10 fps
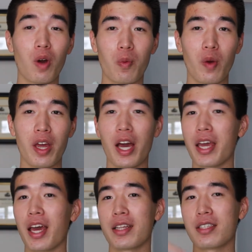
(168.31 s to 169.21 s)
one way. I
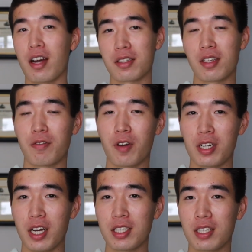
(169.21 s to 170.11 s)
can't talk to the
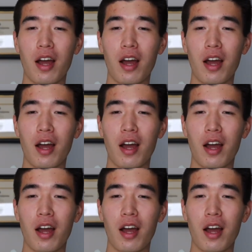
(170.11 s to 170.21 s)
front desk.